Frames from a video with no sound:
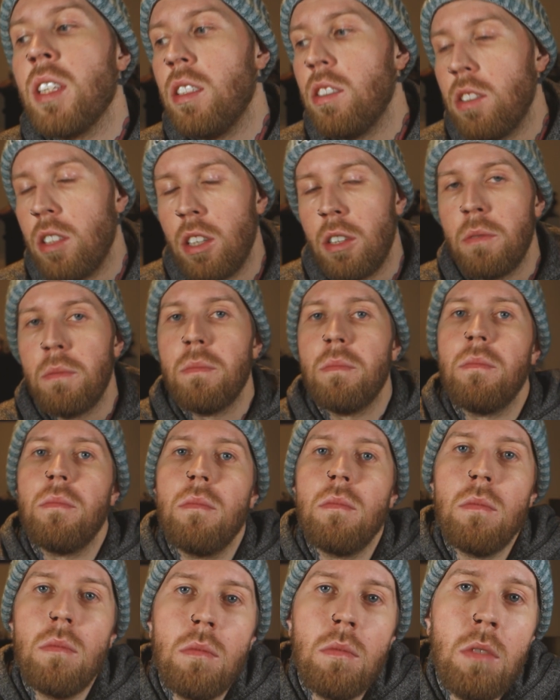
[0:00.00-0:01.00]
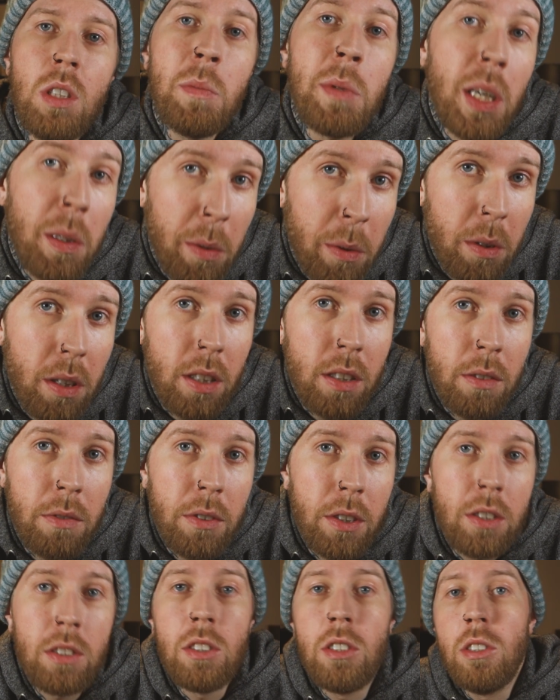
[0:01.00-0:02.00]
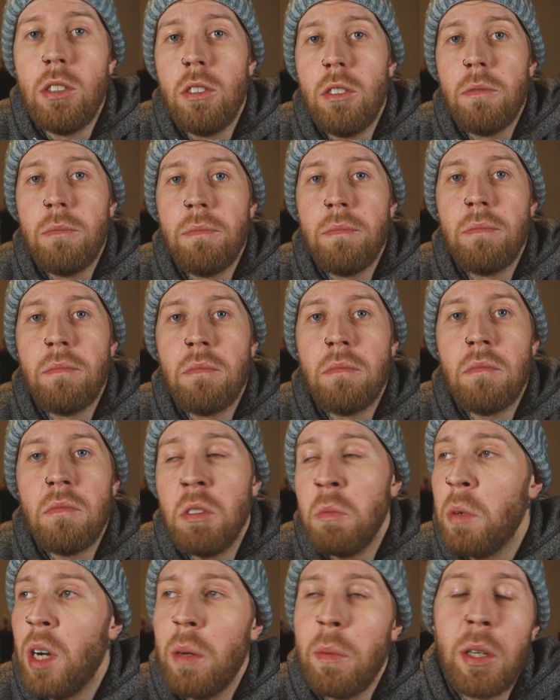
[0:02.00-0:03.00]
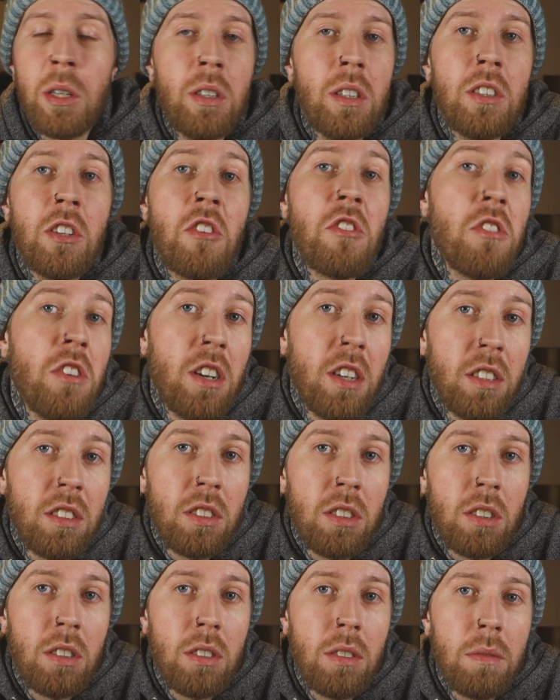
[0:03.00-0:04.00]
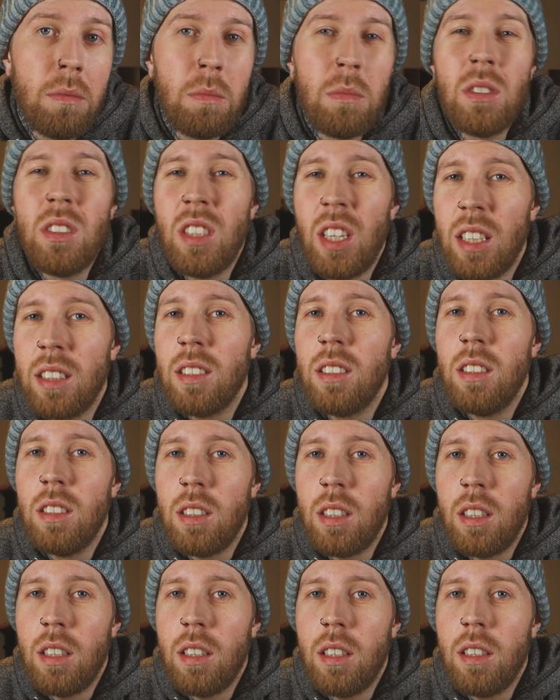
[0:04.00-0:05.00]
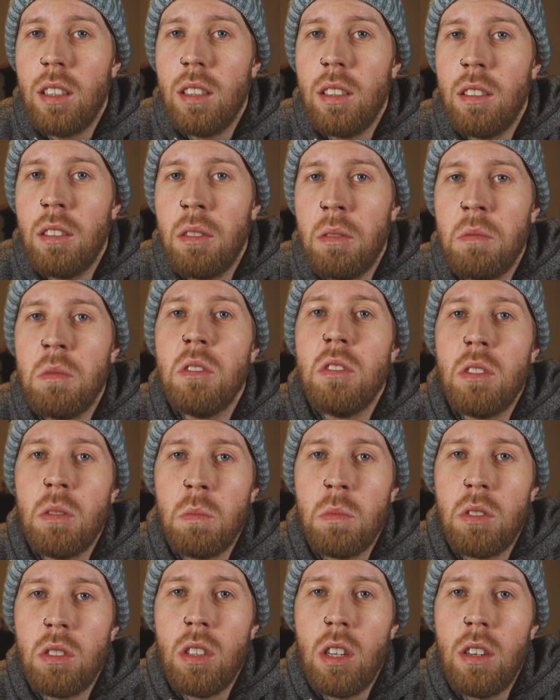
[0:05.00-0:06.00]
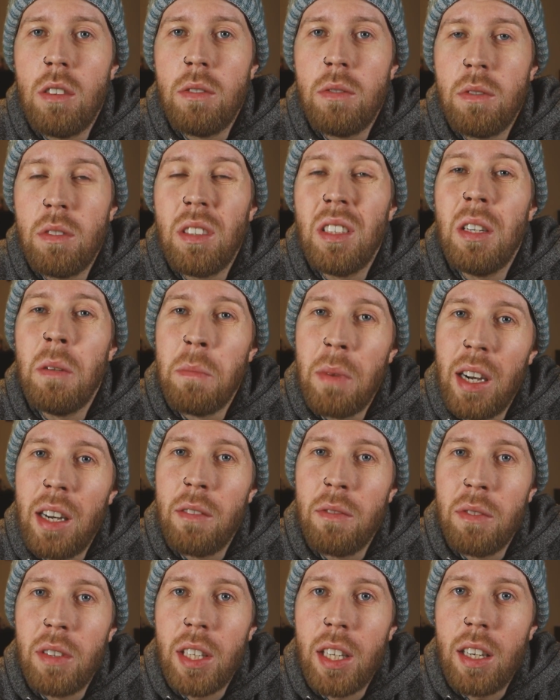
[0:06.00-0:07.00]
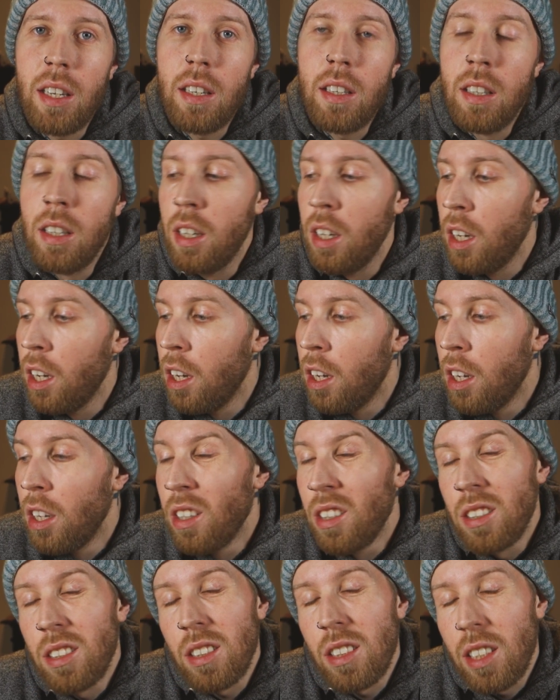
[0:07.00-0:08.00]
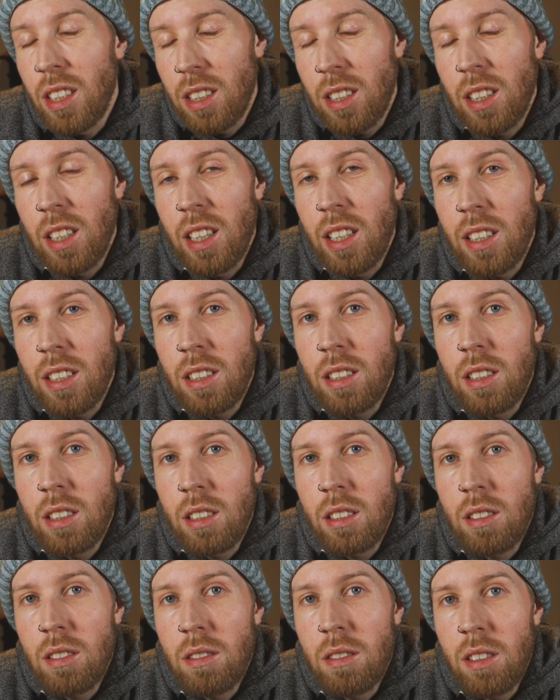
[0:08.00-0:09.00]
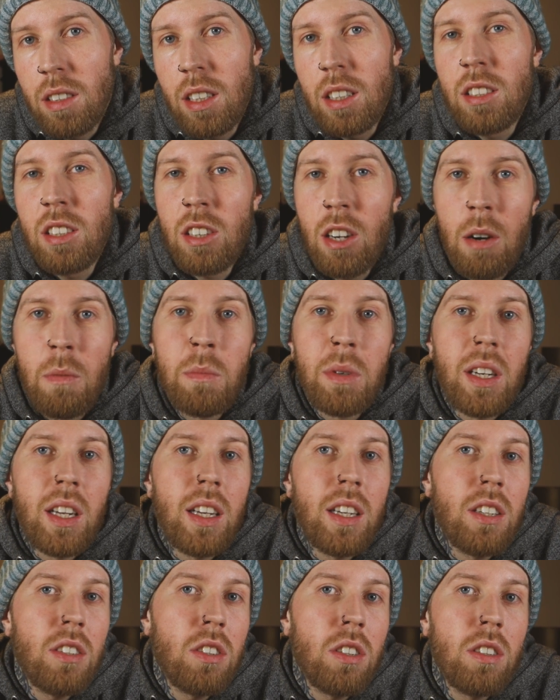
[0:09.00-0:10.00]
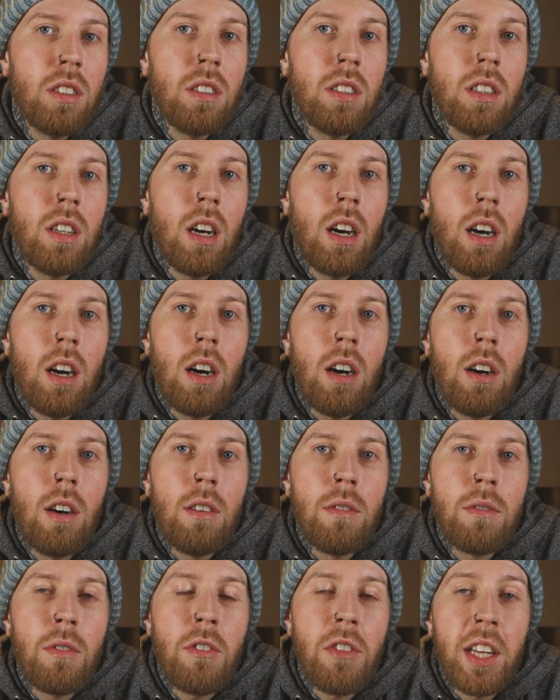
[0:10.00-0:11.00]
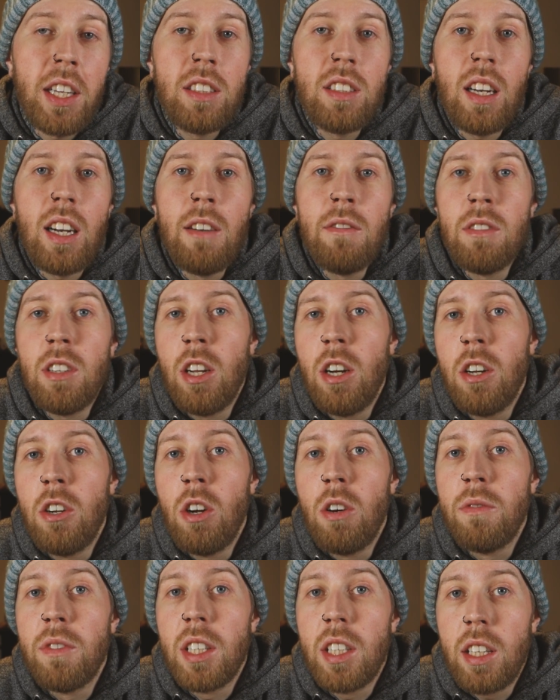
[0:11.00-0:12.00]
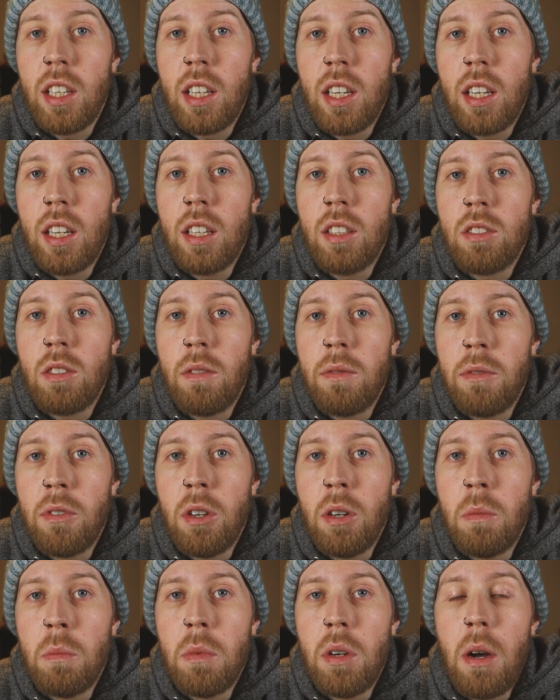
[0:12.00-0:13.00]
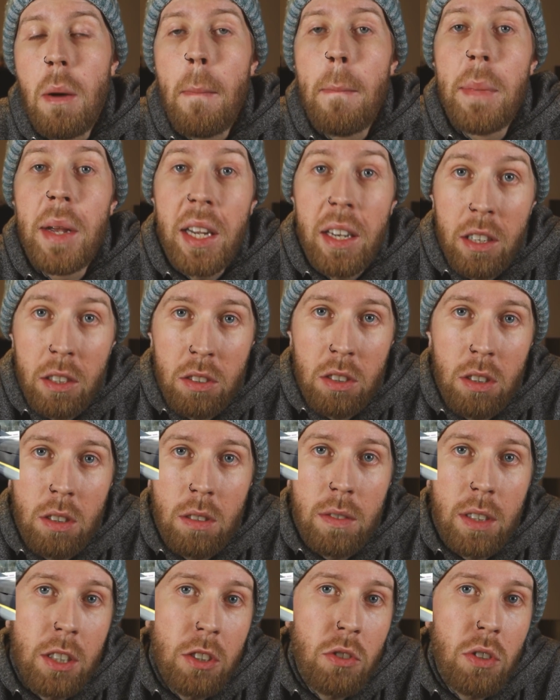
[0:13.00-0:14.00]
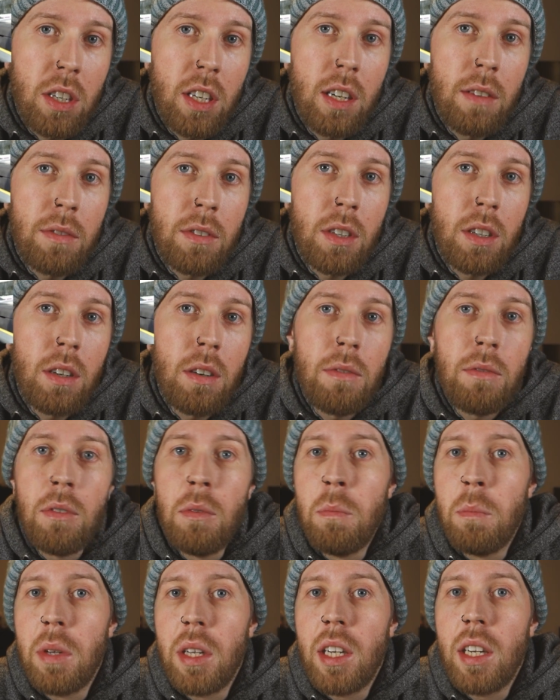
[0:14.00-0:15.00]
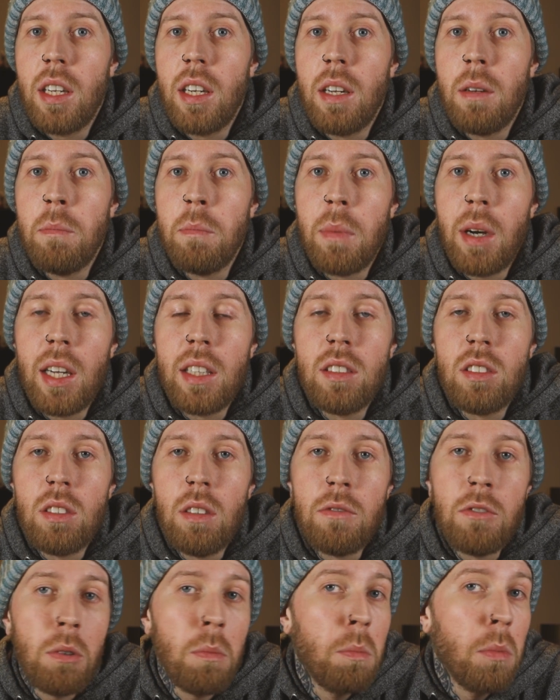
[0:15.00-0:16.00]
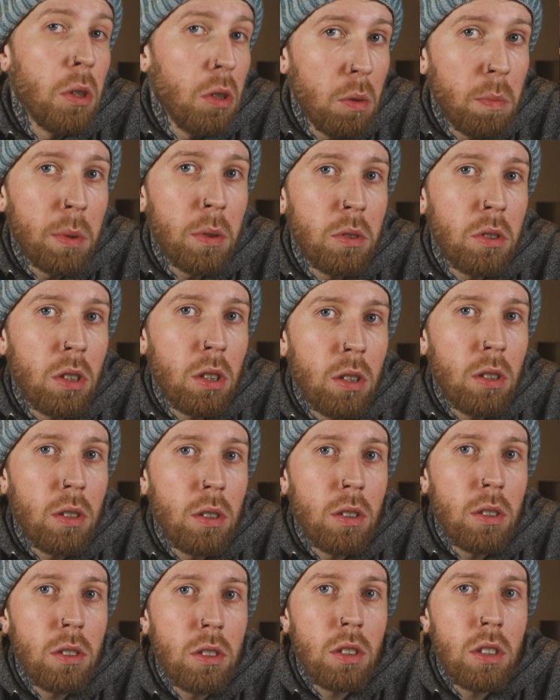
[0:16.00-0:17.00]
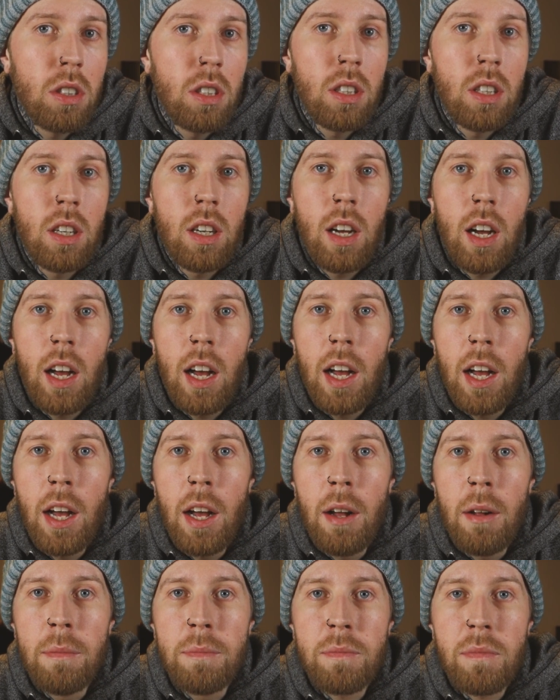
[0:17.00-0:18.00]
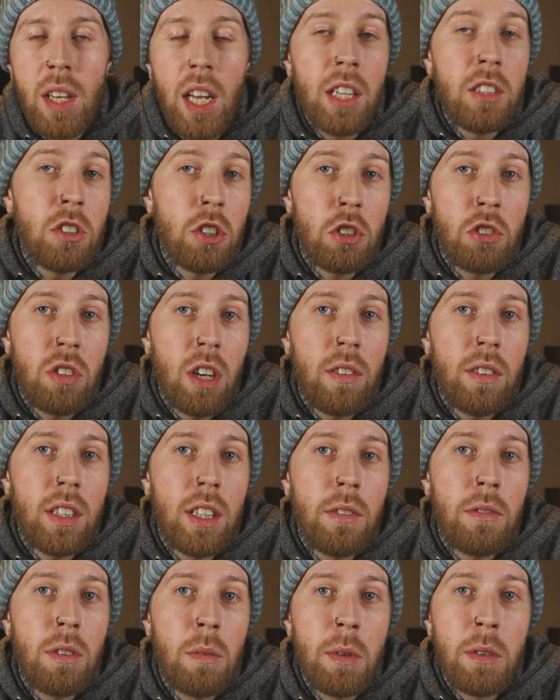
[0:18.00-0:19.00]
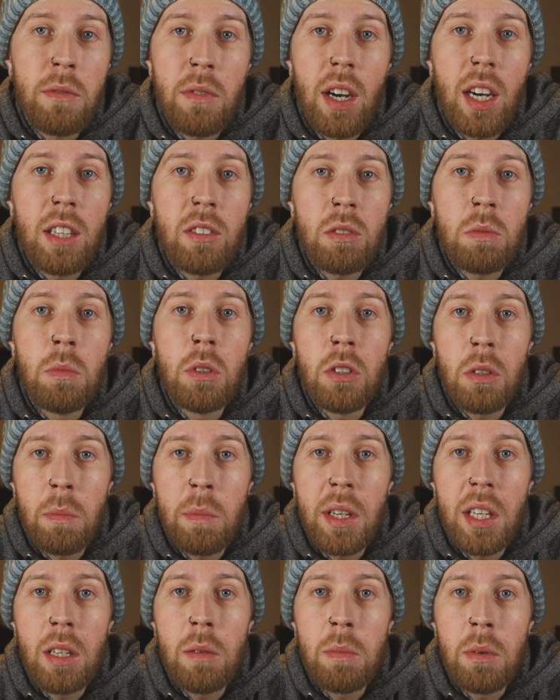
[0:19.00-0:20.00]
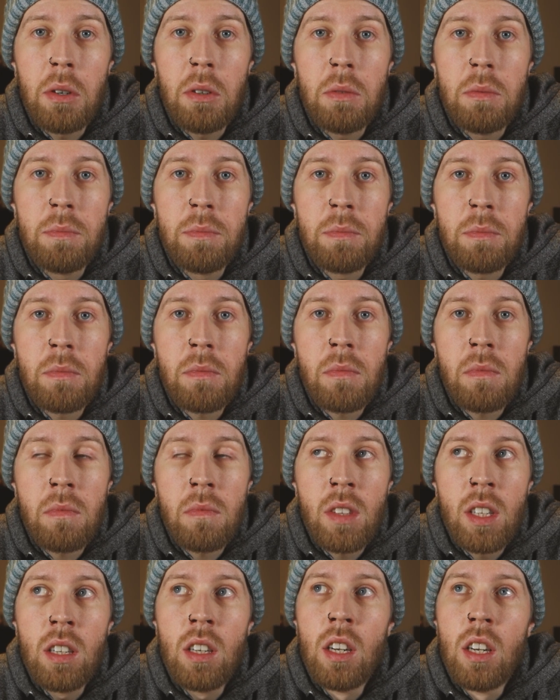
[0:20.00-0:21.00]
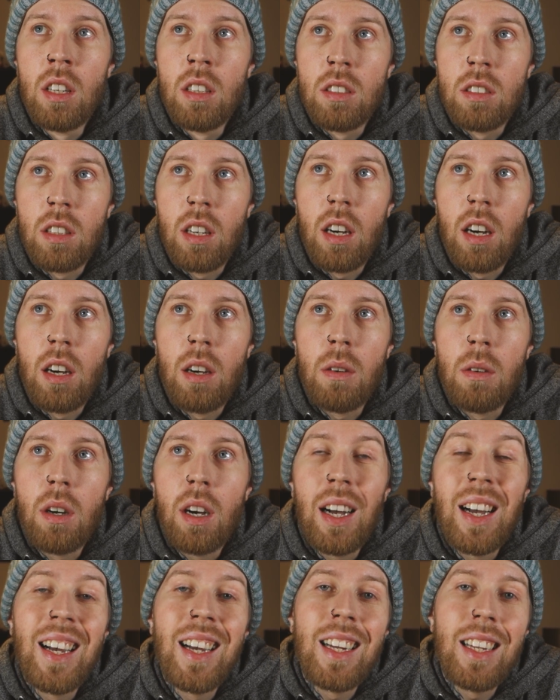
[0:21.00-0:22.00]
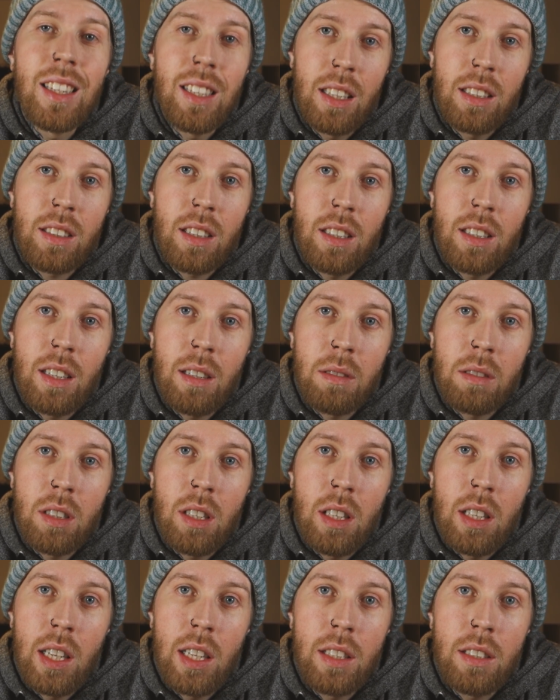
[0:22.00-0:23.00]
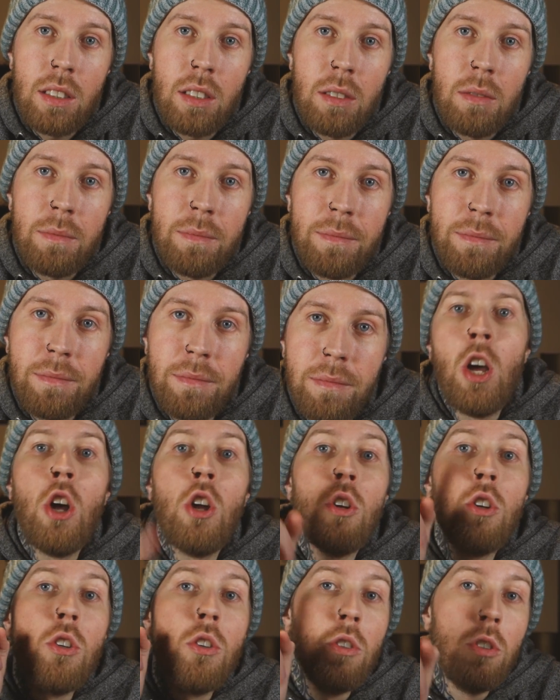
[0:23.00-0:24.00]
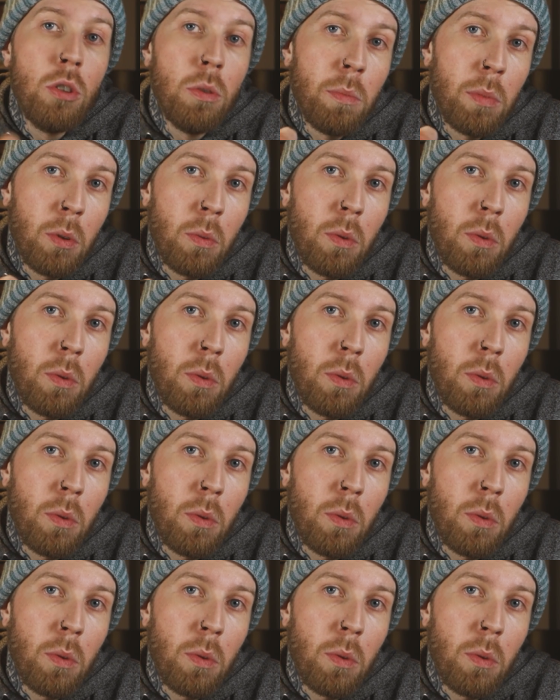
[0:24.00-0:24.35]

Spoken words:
So you might be going on your first tour, you might be going on your third tour. Chances are there's some stuff you might forget. So this list is a combination of things I've learned over the years from being a tour van driver, from being in bands that have done multiple tours, and just generally from advice from other people. So let's get down to the list. Number